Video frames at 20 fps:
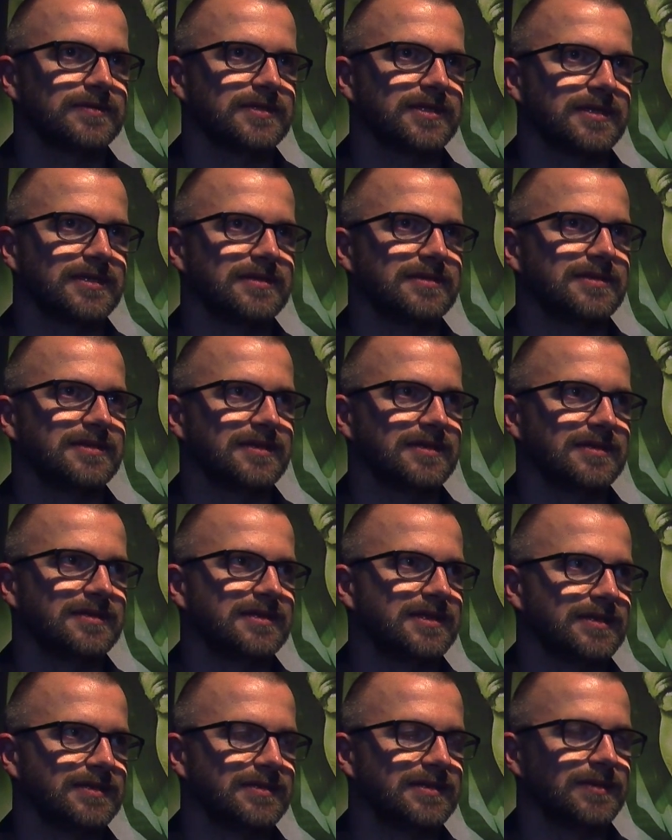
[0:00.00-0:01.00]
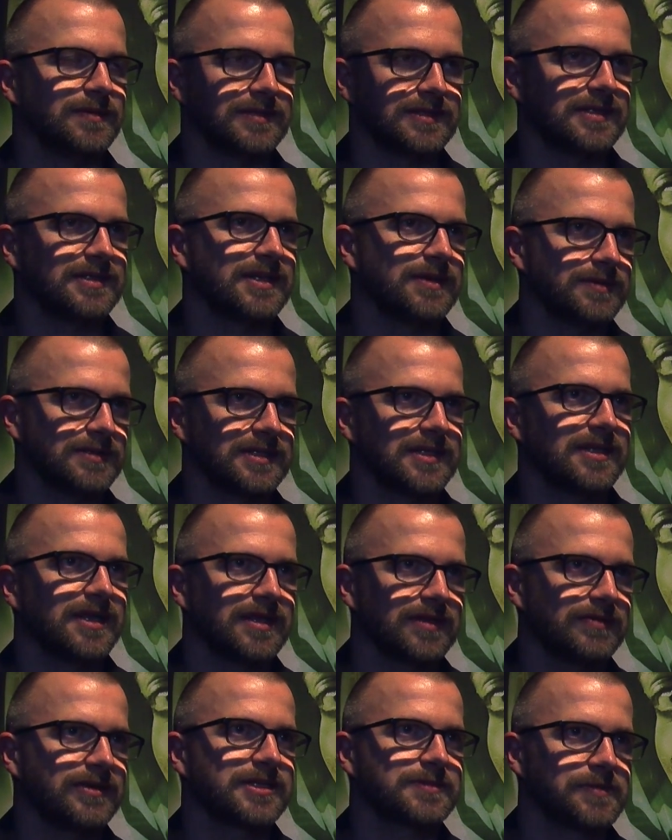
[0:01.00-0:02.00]
That there was
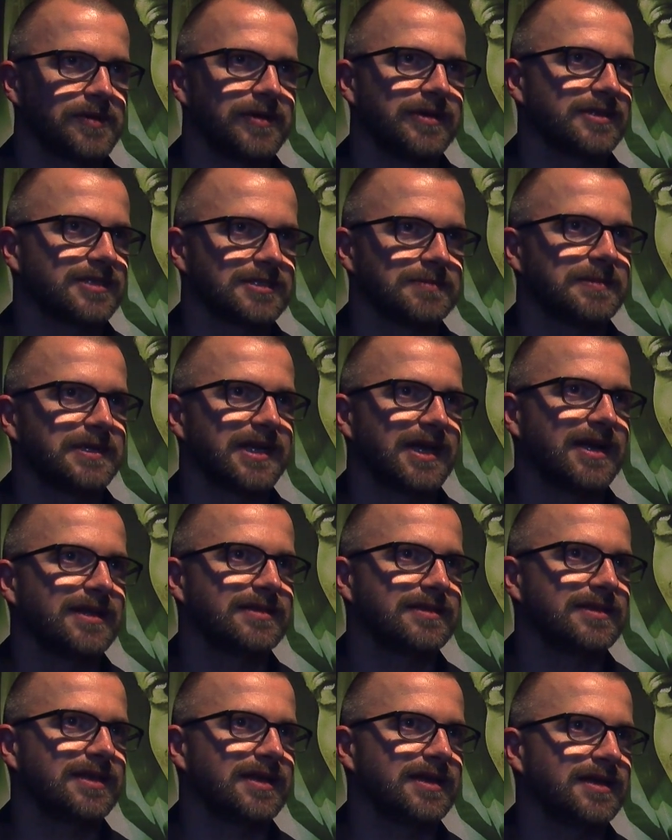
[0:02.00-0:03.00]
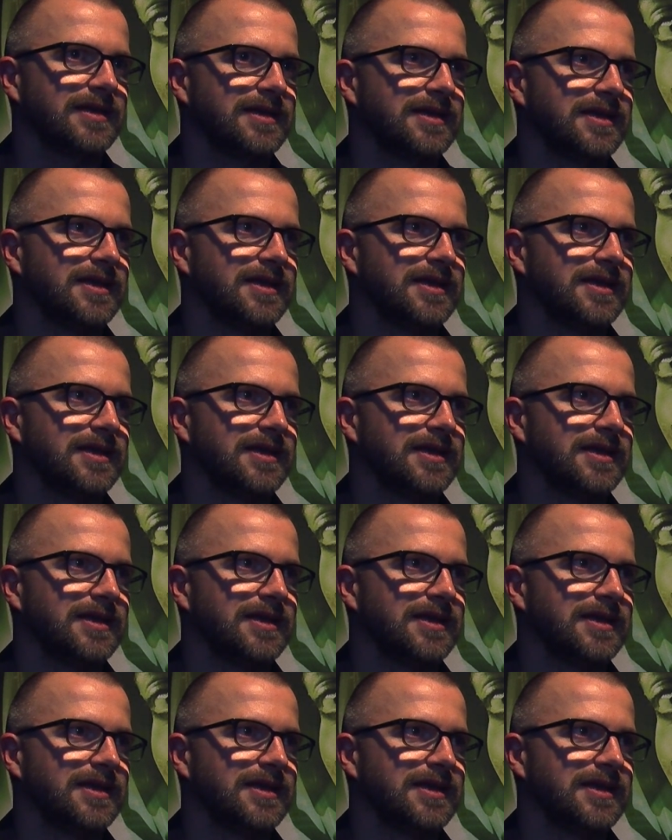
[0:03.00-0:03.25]
another experience to be had there.